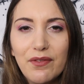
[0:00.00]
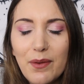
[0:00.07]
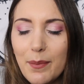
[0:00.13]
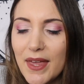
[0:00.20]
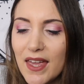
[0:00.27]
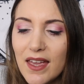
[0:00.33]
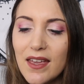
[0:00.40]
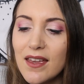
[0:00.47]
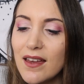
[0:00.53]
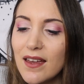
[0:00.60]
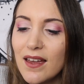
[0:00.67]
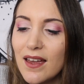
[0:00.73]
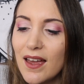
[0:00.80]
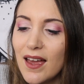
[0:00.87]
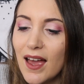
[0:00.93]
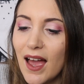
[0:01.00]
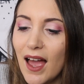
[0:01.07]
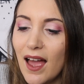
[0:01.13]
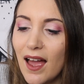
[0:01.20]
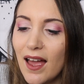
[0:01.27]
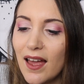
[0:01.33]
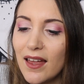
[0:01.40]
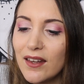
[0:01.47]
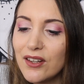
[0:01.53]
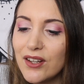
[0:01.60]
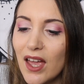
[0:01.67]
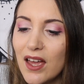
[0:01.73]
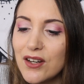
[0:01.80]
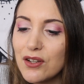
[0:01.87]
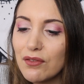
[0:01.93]
for me, and
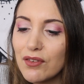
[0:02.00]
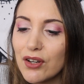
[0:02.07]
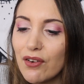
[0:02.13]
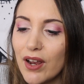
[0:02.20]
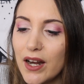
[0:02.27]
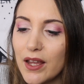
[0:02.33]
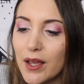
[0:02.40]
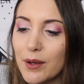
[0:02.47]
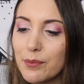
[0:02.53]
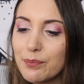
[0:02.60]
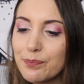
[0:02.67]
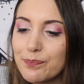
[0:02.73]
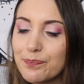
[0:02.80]
yeah, I don't regret it.